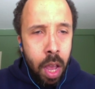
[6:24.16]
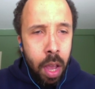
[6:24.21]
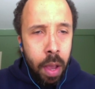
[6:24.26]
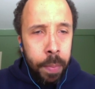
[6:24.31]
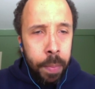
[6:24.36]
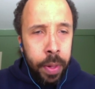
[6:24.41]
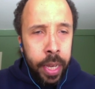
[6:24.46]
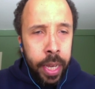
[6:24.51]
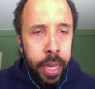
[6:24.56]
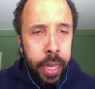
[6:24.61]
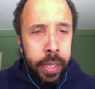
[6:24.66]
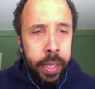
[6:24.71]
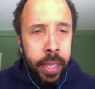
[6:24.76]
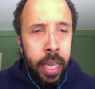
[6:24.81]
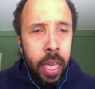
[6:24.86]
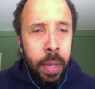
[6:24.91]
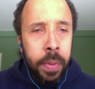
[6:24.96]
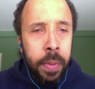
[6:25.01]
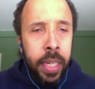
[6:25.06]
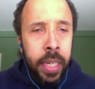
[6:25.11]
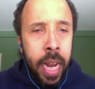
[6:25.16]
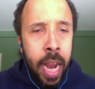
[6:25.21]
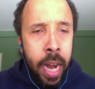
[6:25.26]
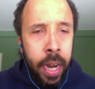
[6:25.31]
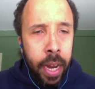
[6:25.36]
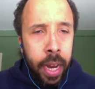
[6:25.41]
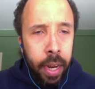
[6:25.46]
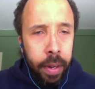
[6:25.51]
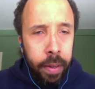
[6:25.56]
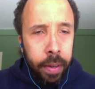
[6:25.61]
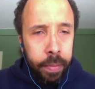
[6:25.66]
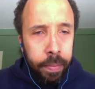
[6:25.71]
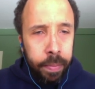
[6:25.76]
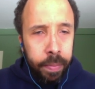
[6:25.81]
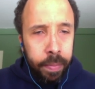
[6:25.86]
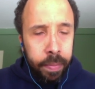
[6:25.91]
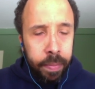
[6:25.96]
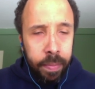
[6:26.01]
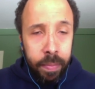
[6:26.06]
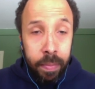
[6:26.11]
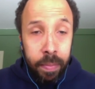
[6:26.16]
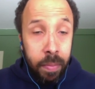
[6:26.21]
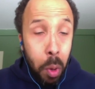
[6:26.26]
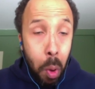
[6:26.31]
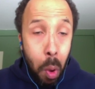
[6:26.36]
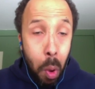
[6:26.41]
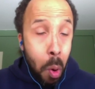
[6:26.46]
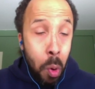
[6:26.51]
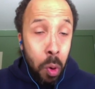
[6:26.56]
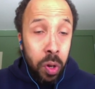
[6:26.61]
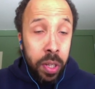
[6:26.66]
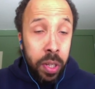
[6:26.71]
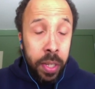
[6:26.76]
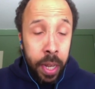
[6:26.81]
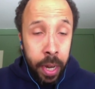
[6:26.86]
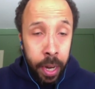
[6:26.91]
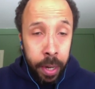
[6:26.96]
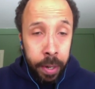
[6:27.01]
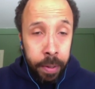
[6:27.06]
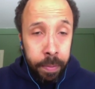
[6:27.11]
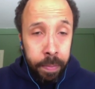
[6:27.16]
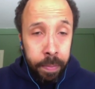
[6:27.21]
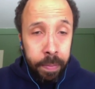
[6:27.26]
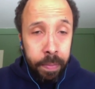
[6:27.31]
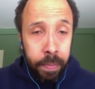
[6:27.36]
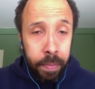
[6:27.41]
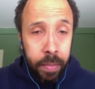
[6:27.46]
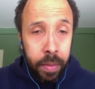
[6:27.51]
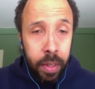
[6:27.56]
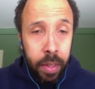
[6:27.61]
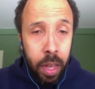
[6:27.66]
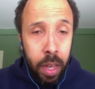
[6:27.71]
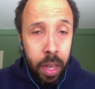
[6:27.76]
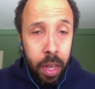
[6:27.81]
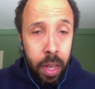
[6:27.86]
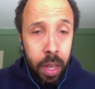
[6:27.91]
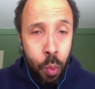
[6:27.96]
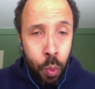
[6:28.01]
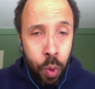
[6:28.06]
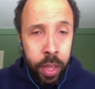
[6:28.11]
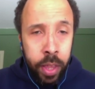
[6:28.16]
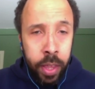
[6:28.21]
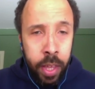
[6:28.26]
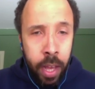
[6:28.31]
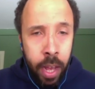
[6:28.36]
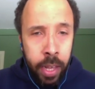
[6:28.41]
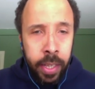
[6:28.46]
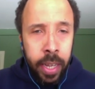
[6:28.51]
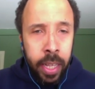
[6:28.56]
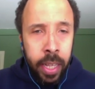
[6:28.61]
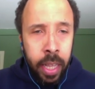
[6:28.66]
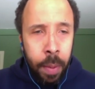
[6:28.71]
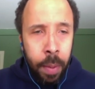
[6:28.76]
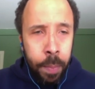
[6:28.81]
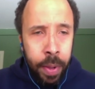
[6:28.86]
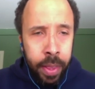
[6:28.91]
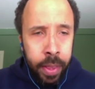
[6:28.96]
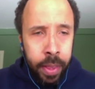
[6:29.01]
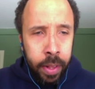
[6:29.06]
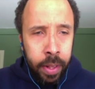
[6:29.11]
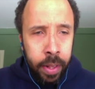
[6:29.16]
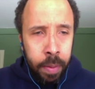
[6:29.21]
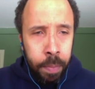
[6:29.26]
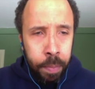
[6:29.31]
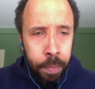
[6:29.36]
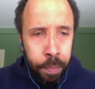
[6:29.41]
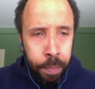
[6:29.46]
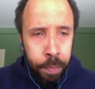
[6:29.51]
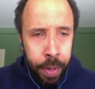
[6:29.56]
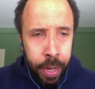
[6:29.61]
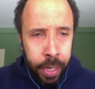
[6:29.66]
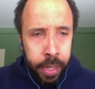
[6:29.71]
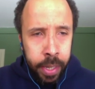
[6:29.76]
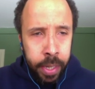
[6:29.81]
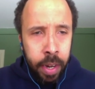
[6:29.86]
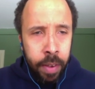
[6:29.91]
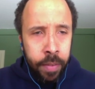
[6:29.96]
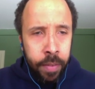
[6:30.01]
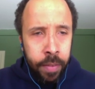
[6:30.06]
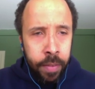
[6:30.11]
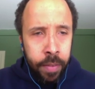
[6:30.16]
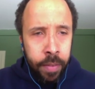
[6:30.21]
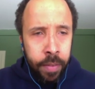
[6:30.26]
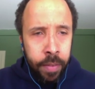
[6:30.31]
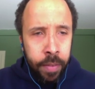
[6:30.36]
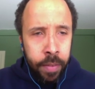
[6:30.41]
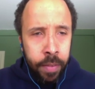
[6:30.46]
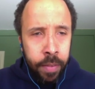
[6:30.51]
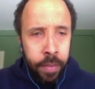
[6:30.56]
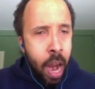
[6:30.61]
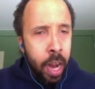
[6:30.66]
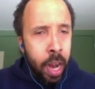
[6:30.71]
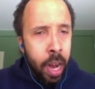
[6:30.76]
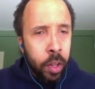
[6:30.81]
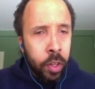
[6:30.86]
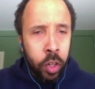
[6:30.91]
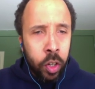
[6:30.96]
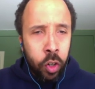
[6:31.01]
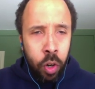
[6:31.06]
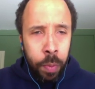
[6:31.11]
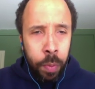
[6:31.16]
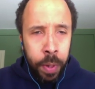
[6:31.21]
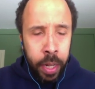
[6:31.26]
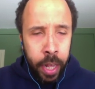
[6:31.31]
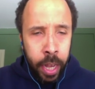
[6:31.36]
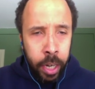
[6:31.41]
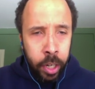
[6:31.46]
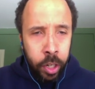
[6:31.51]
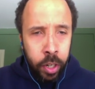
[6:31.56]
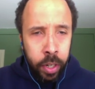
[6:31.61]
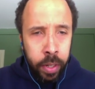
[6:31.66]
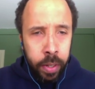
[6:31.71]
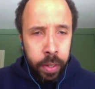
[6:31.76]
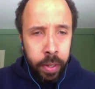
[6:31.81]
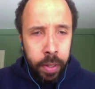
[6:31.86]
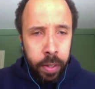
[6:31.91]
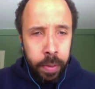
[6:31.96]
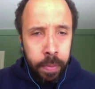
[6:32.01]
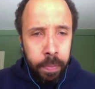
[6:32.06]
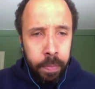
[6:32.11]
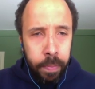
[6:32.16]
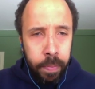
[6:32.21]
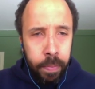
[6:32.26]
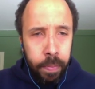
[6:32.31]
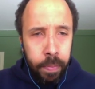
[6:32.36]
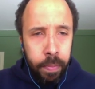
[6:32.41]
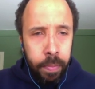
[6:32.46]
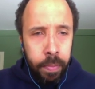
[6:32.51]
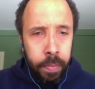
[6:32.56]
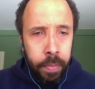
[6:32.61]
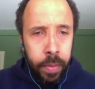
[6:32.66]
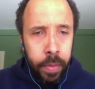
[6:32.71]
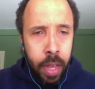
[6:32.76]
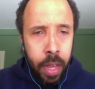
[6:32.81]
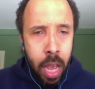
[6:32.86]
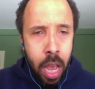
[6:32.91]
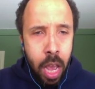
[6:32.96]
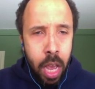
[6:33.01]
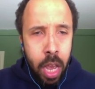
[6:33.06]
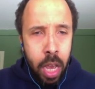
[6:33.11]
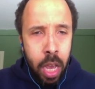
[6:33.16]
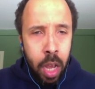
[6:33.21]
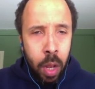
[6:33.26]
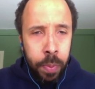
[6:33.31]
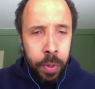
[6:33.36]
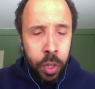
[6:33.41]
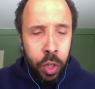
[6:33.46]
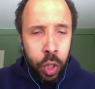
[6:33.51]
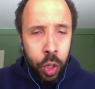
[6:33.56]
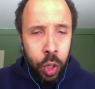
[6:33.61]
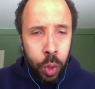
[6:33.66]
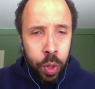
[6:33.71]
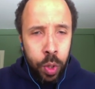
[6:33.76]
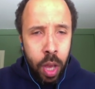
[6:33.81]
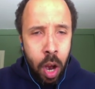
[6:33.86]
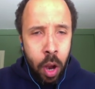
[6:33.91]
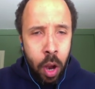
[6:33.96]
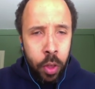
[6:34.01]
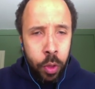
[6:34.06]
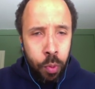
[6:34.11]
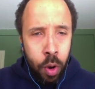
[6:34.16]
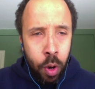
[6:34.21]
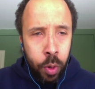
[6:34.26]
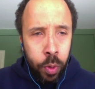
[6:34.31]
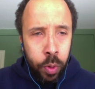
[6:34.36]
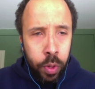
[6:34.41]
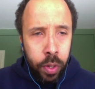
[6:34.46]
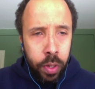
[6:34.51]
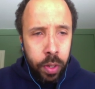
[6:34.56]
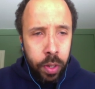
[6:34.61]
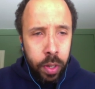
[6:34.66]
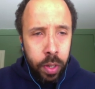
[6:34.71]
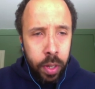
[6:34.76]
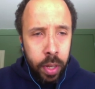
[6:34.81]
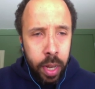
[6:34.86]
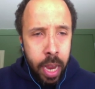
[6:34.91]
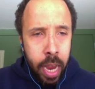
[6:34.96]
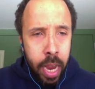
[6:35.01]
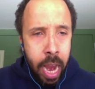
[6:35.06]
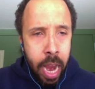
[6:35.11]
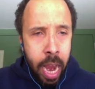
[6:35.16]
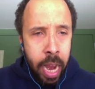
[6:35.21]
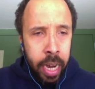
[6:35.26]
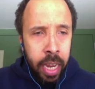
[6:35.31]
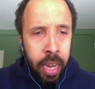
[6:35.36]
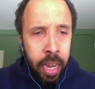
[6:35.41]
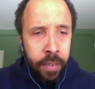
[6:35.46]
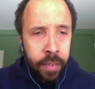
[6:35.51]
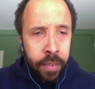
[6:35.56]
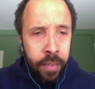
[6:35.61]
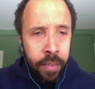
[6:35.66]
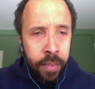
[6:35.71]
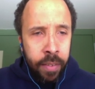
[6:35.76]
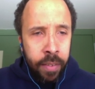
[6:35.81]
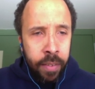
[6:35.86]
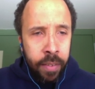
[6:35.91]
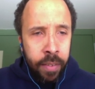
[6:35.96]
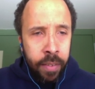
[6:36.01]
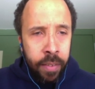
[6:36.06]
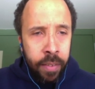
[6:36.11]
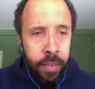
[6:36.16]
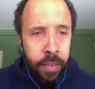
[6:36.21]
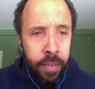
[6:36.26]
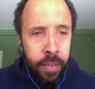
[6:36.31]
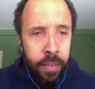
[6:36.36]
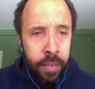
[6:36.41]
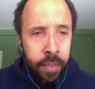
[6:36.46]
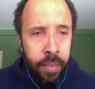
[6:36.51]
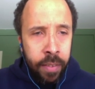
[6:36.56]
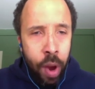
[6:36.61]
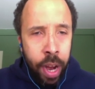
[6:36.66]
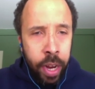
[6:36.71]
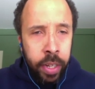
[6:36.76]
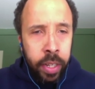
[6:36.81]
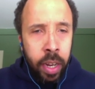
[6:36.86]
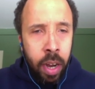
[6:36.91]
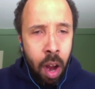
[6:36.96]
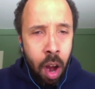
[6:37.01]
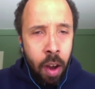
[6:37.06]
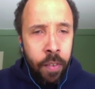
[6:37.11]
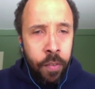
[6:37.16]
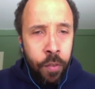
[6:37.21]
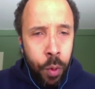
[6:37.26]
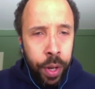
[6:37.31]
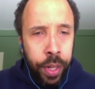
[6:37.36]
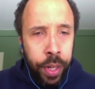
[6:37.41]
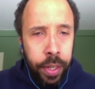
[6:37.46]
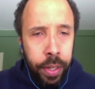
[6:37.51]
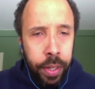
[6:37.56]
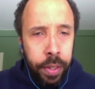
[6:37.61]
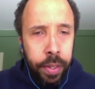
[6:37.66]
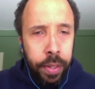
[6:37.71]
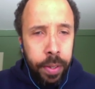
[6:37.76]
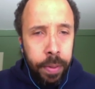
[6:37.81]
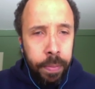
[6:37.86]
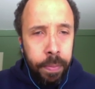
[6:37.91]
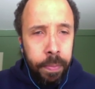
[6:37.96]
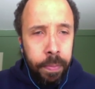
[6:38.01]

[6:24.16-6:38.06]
Please keep standing or sitting with us in the midst of those trials and tribulations. Help soothe our throats and give us strength to keep raising our voices.